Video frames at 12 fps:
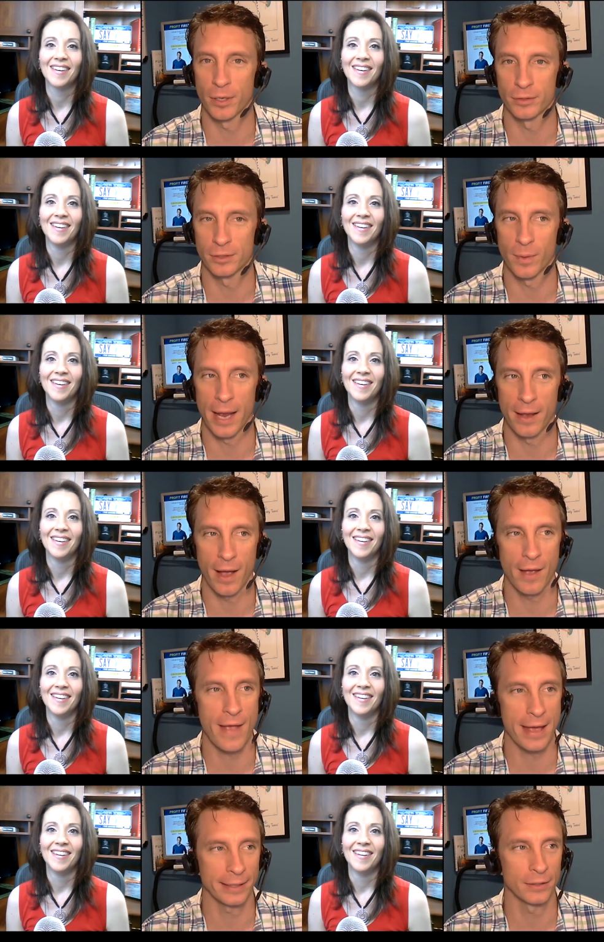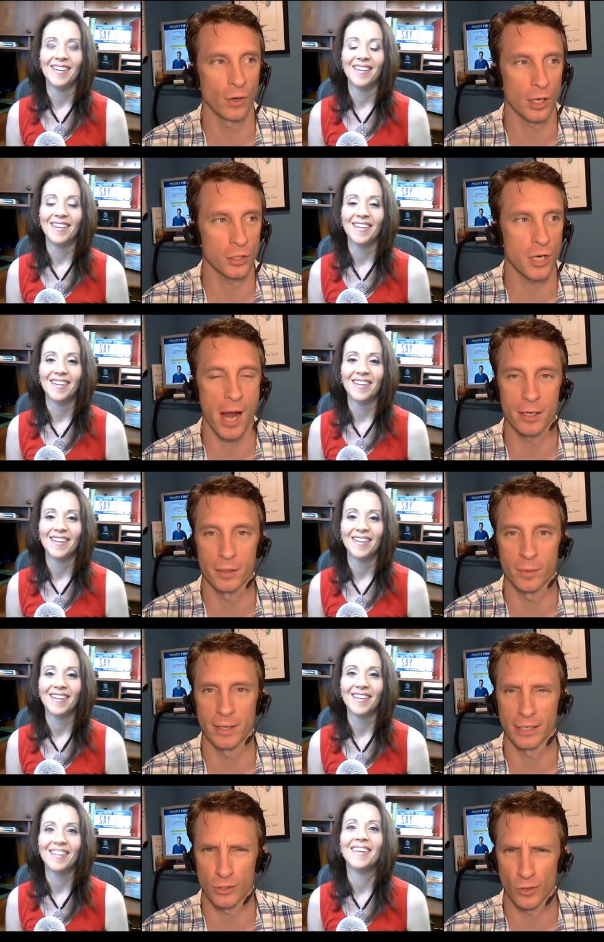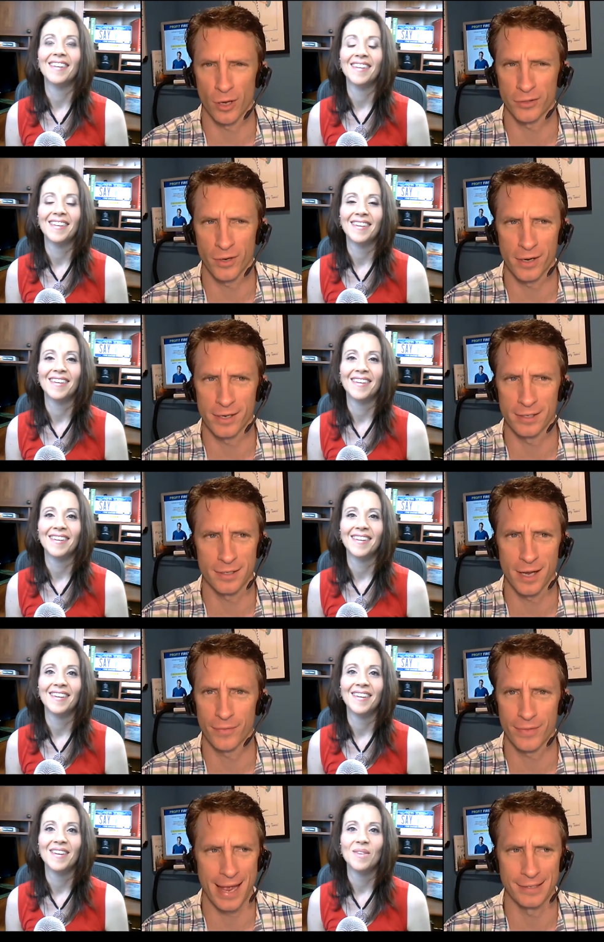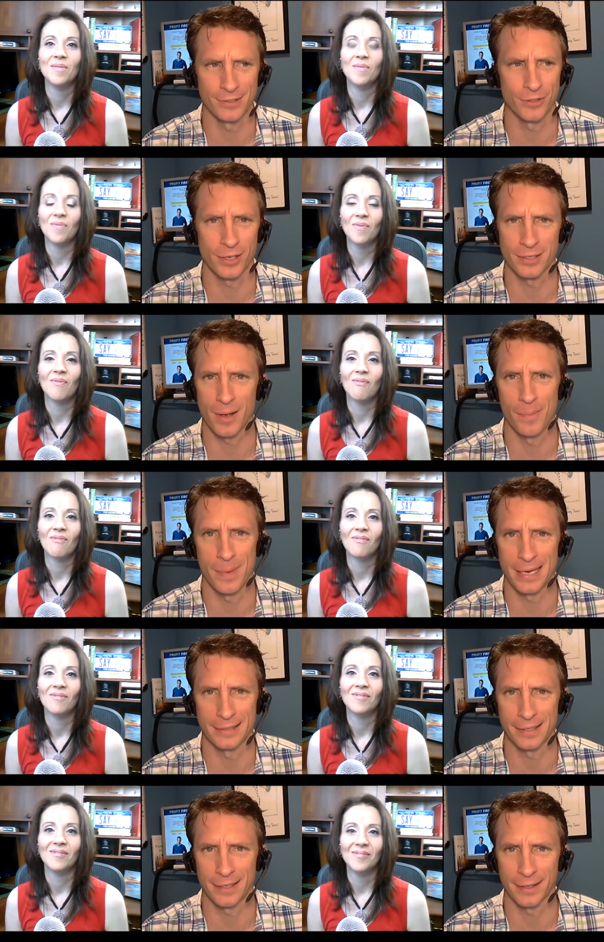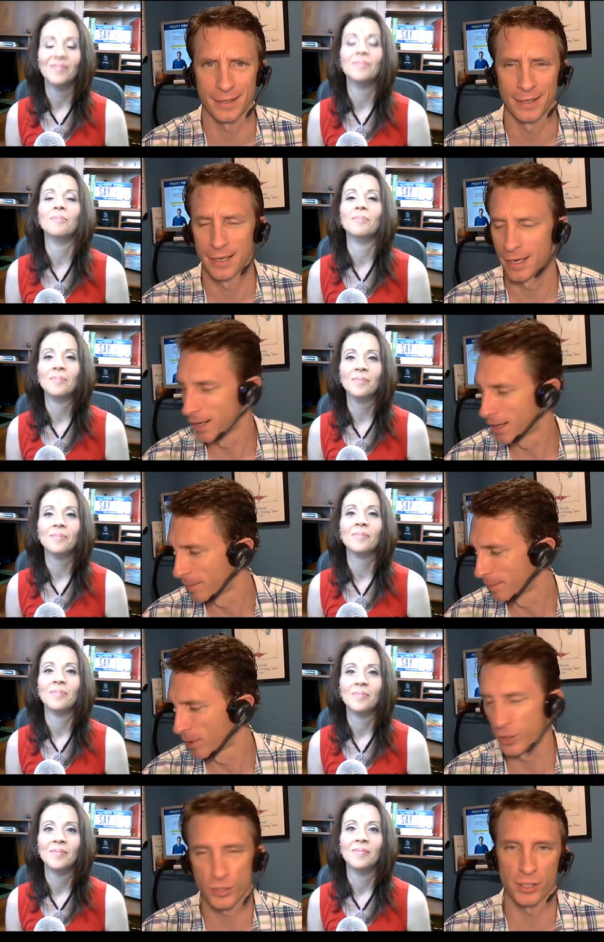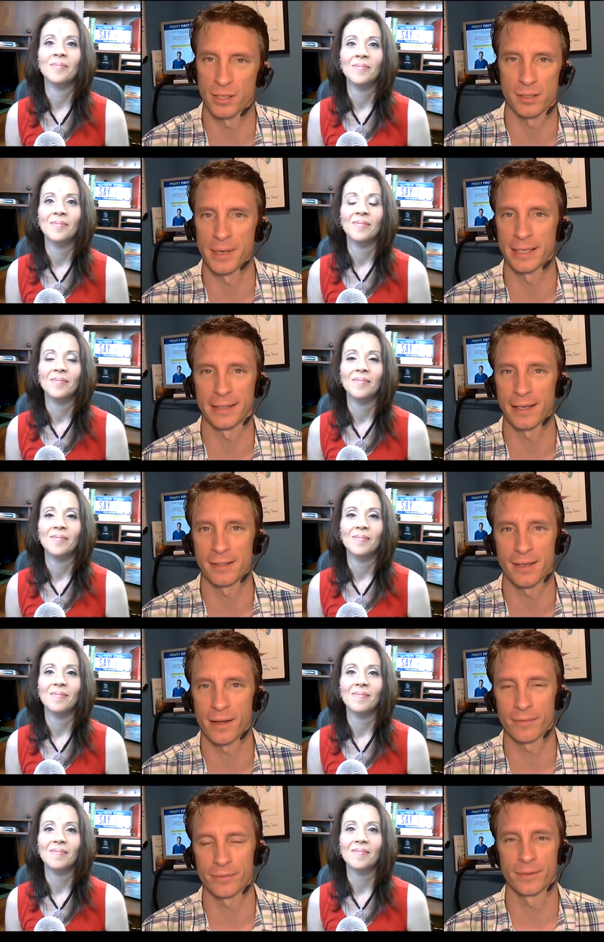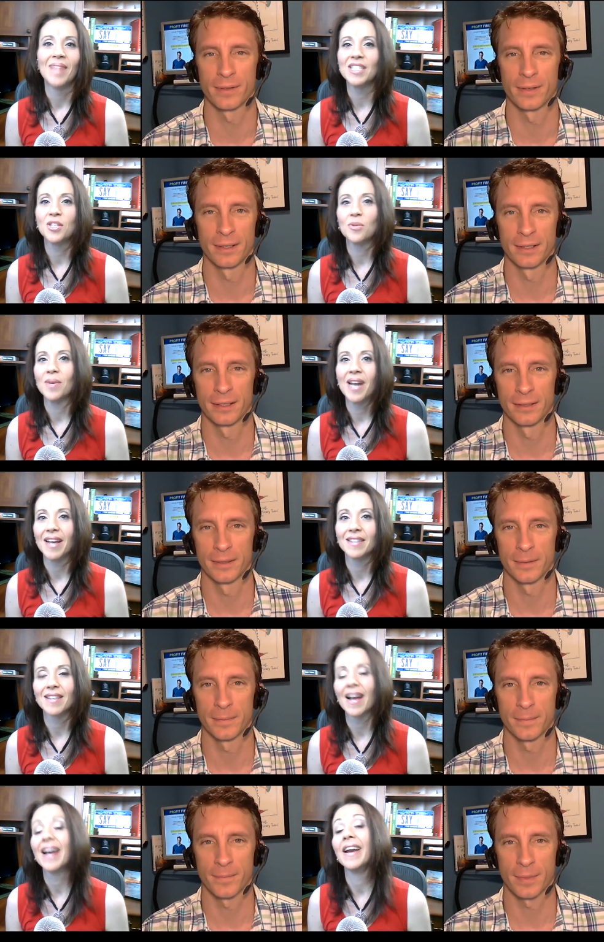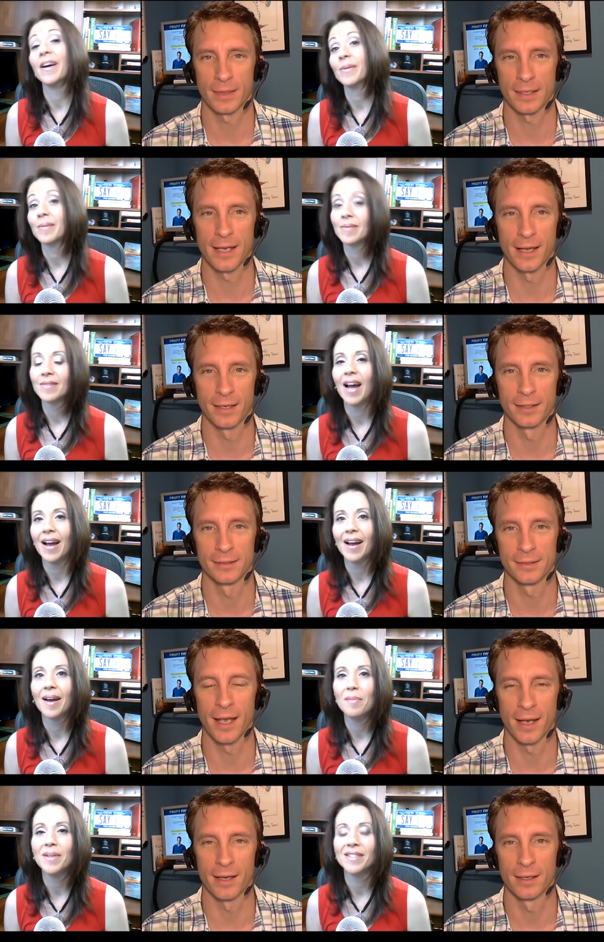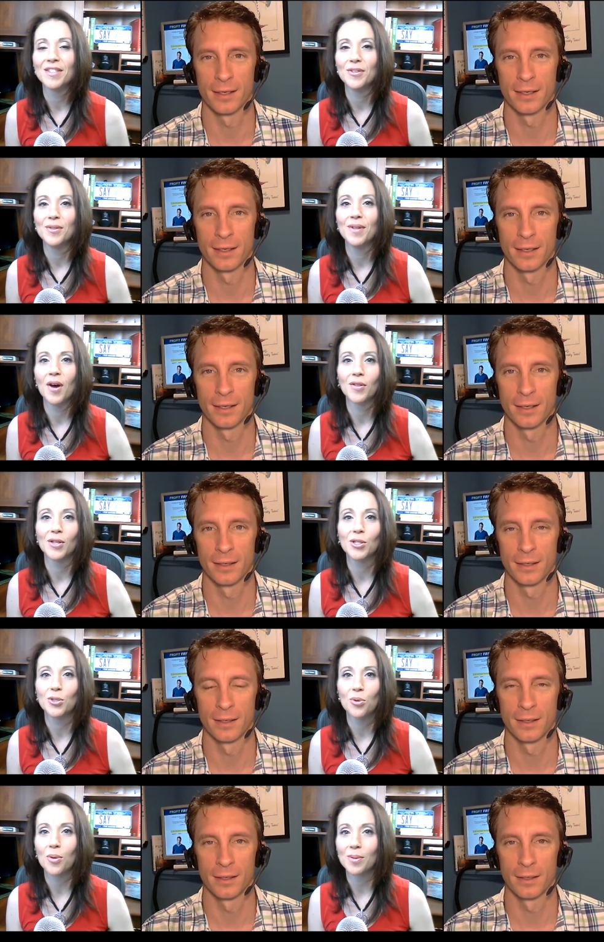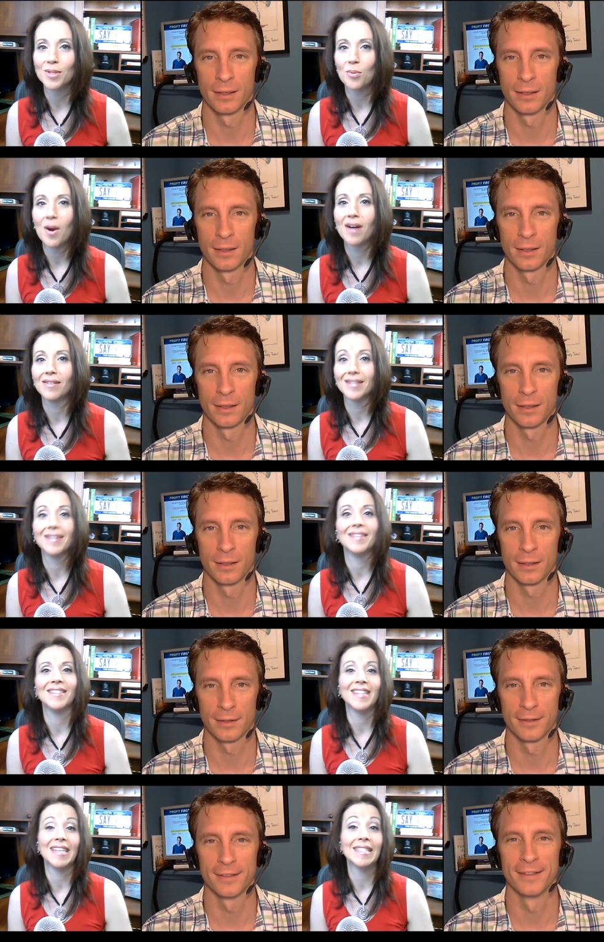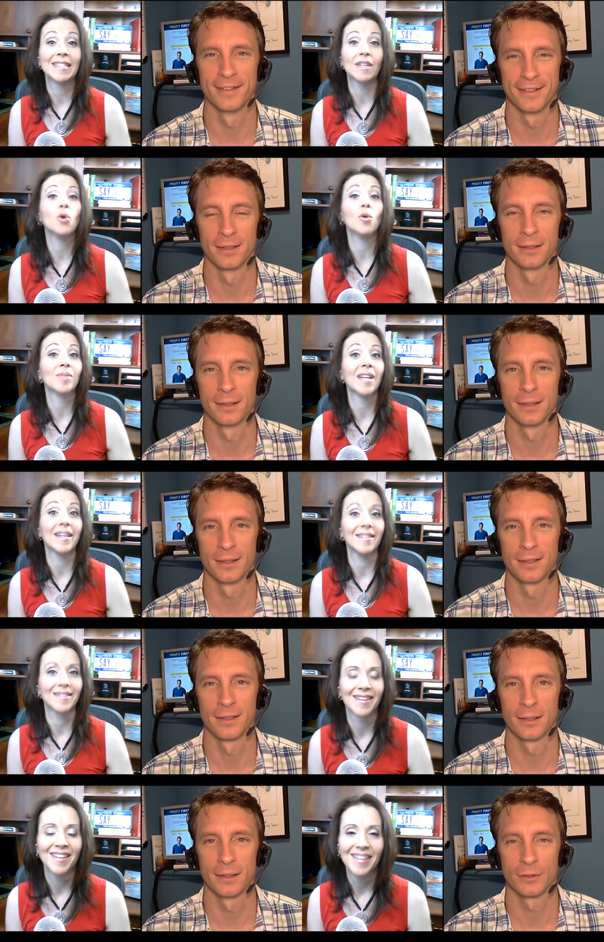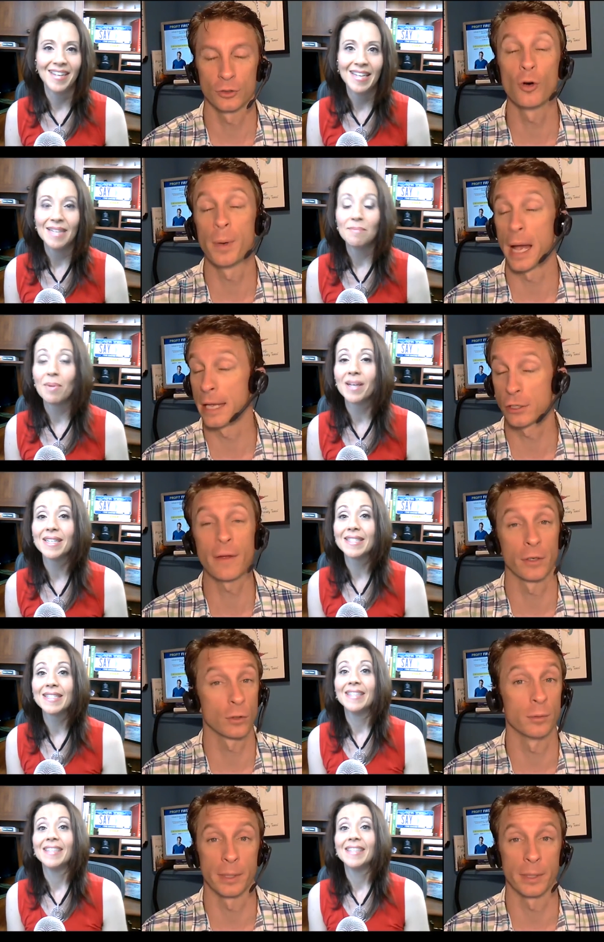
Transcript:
Speaker 1: away. I've had like dark chocolate with like salt on it and stuff. That is just amazing. Mm-hmm. Hershey doesn't make this. Stuff.
Speaker 2: Nice to enhance. I know. Yeah. I, have been yeah. to on the tour as well. It's it's a cool place.
Speaker 1: Cool but place. It's, definitely